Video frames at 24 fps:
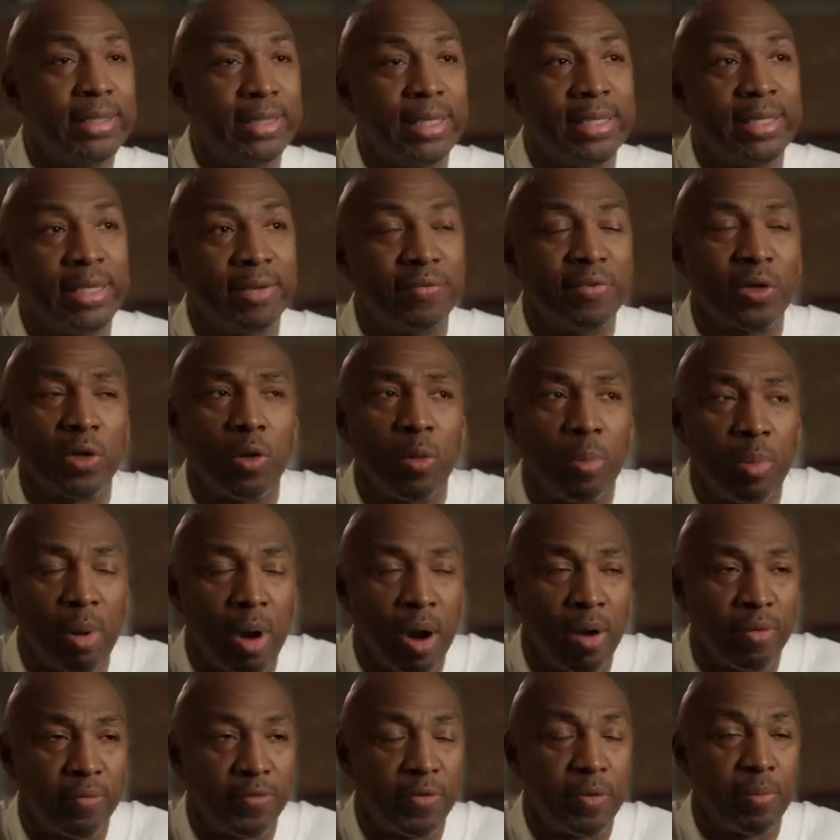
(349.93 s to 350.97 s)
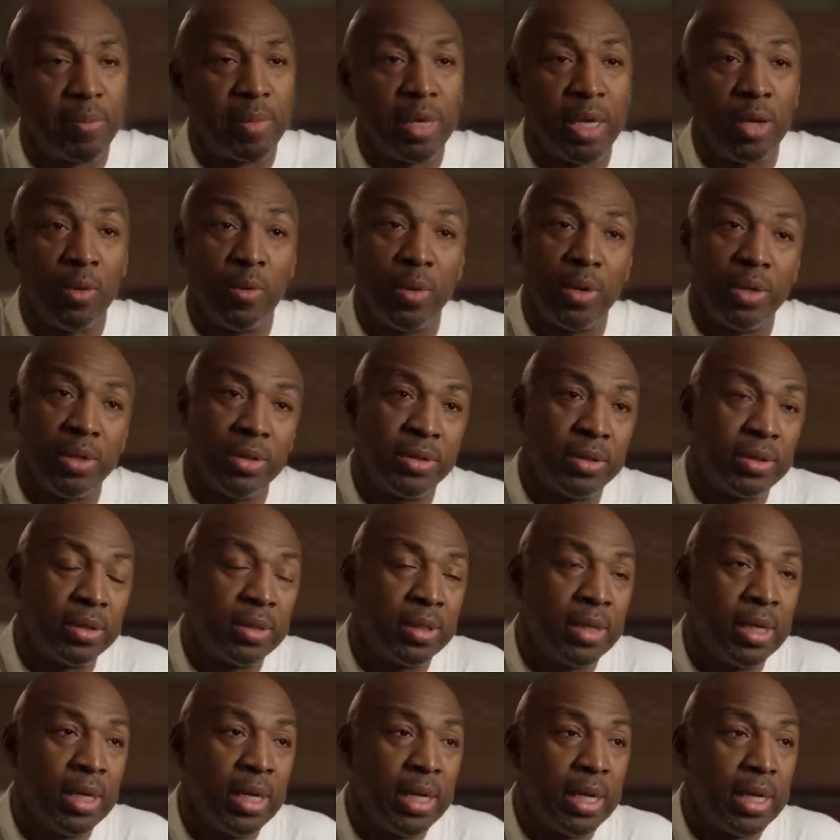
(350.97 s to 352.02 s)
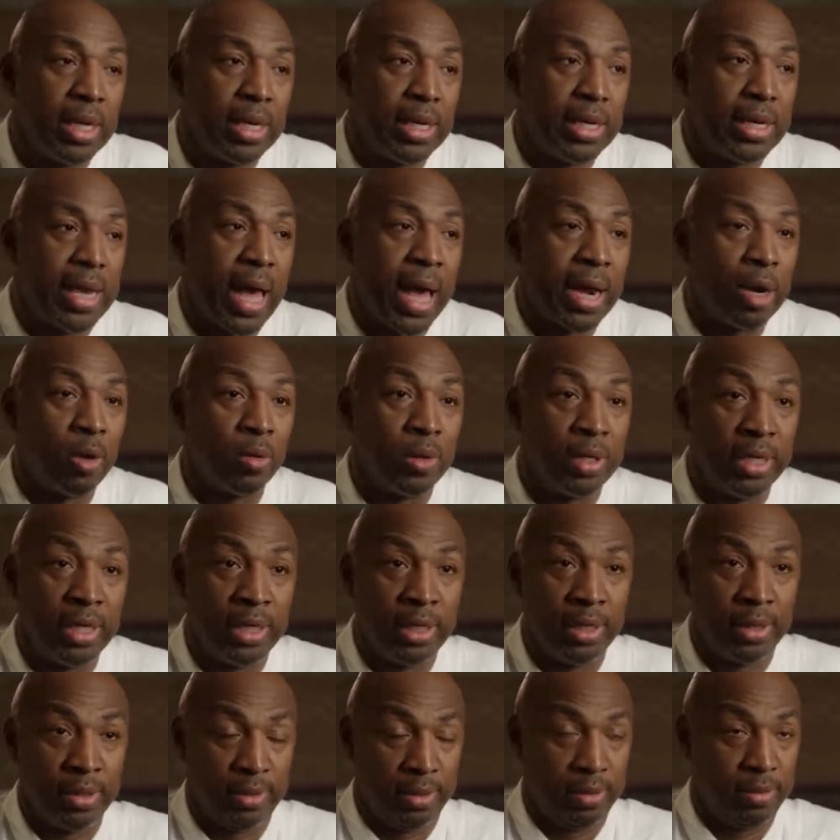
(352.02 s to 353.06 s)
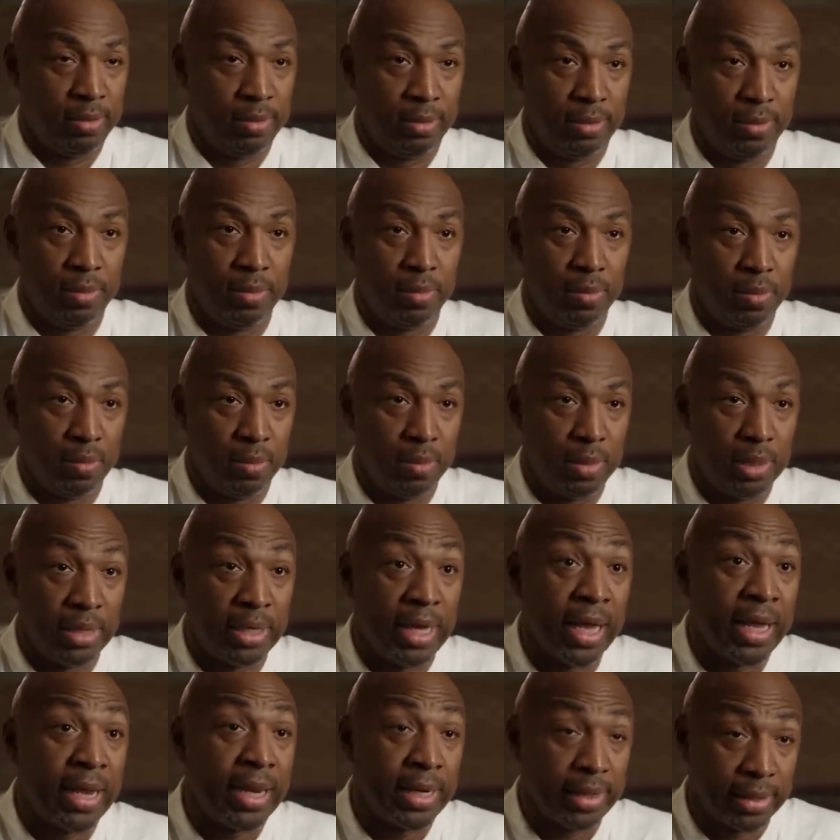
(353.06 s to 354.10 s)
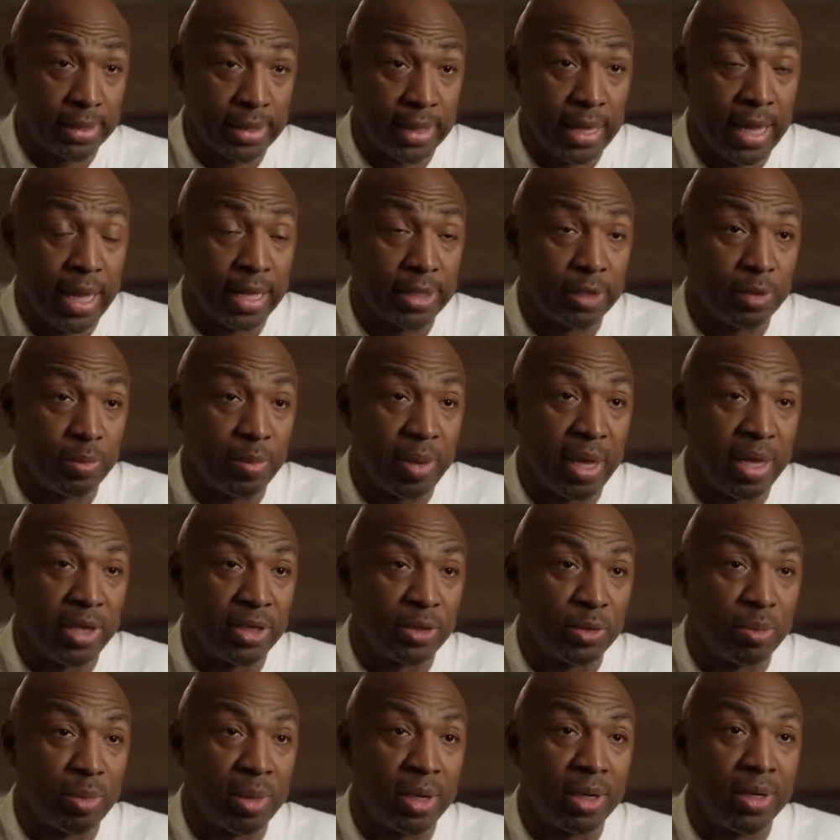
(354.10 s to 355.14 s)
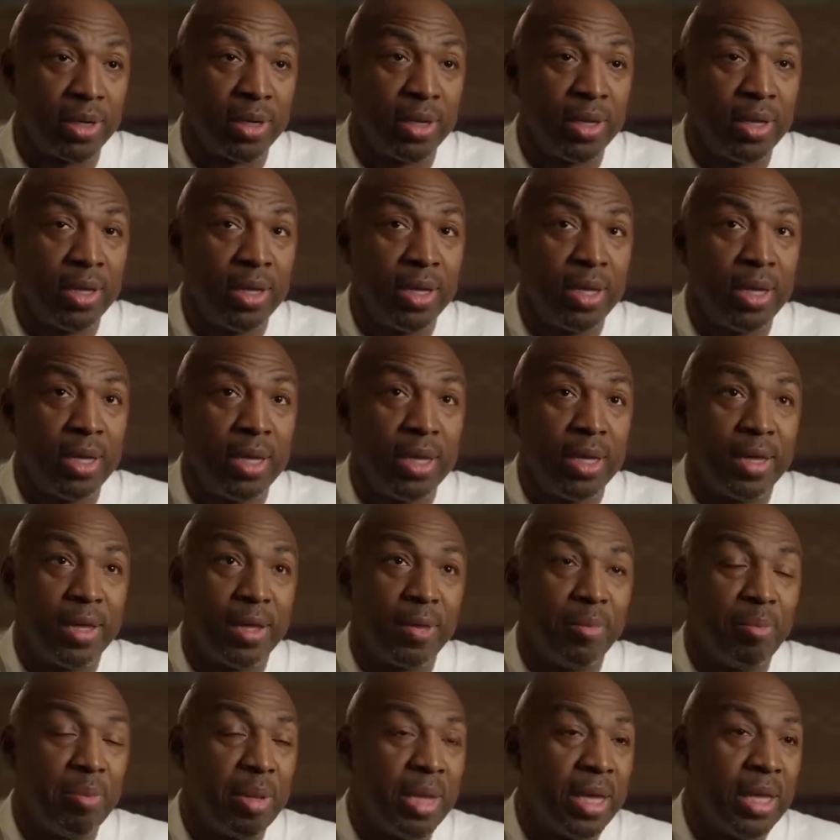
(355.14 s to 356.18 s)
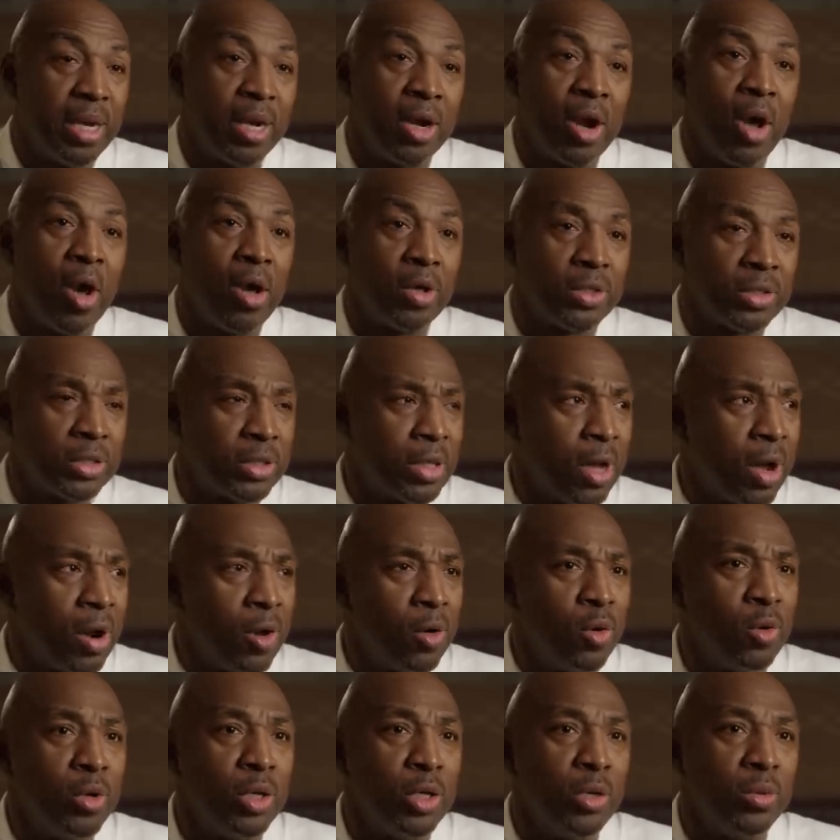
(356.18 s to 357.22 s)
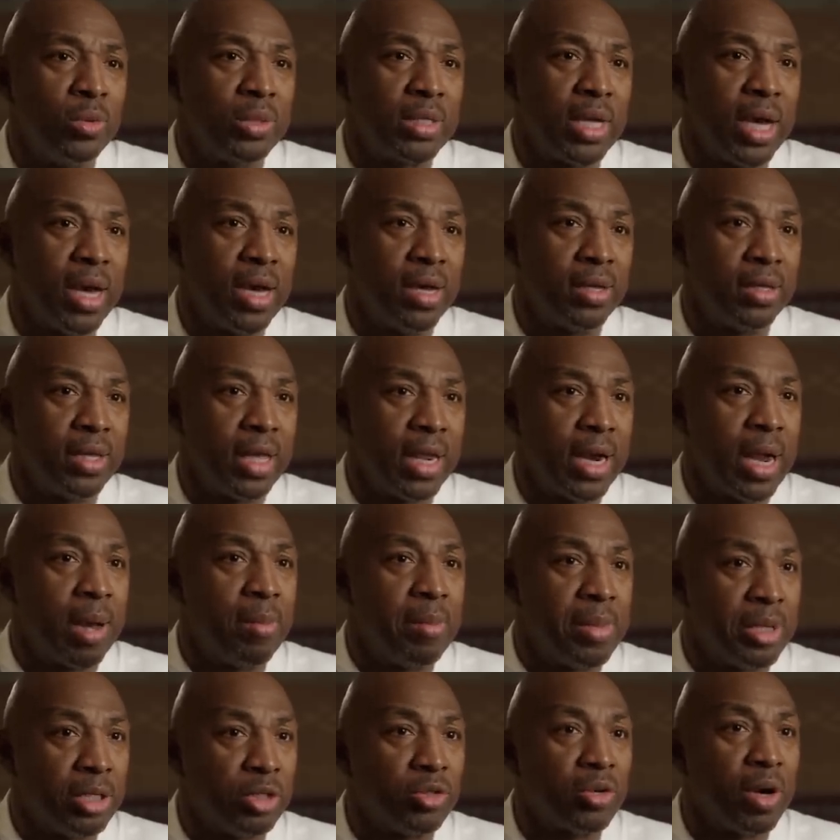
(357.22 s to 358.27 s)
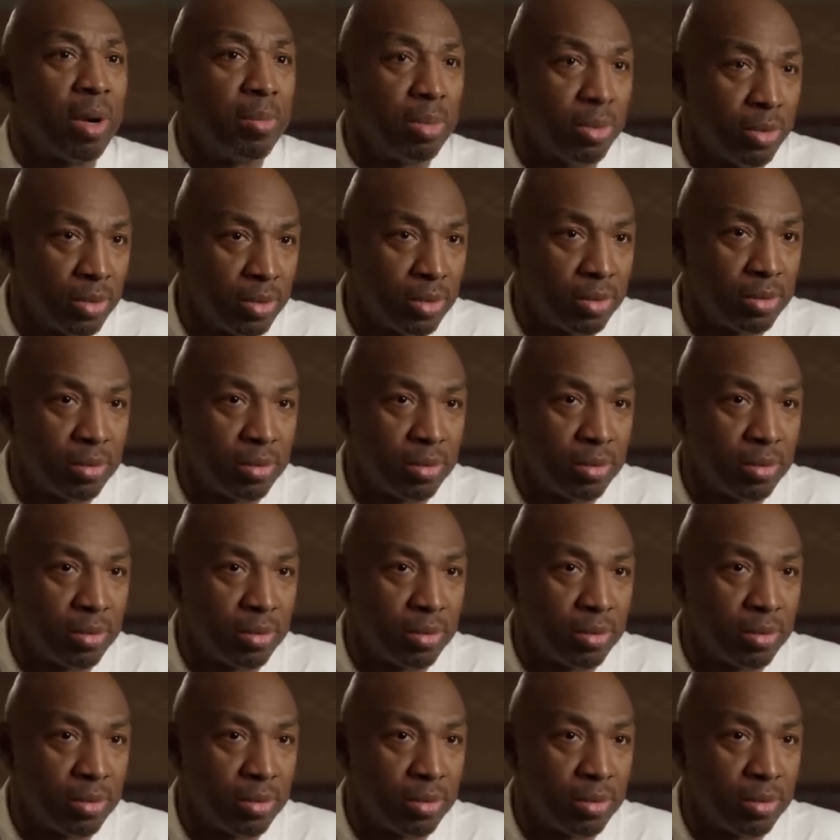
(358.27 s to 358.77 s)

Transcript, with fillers: The difficult part for me was not only getting to that space, but being an all star, who do you tell that I'm in trouble?